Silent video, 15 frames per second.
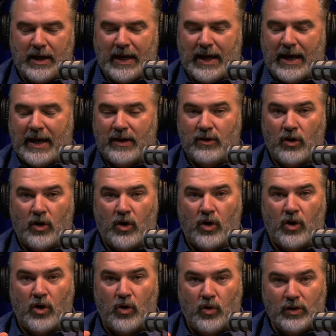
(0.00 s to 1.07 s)
And
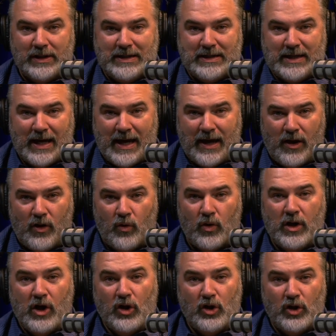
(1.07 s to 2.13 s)
holy cow,
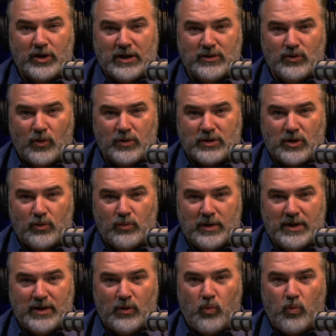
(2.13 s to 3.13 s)
look at North Korea.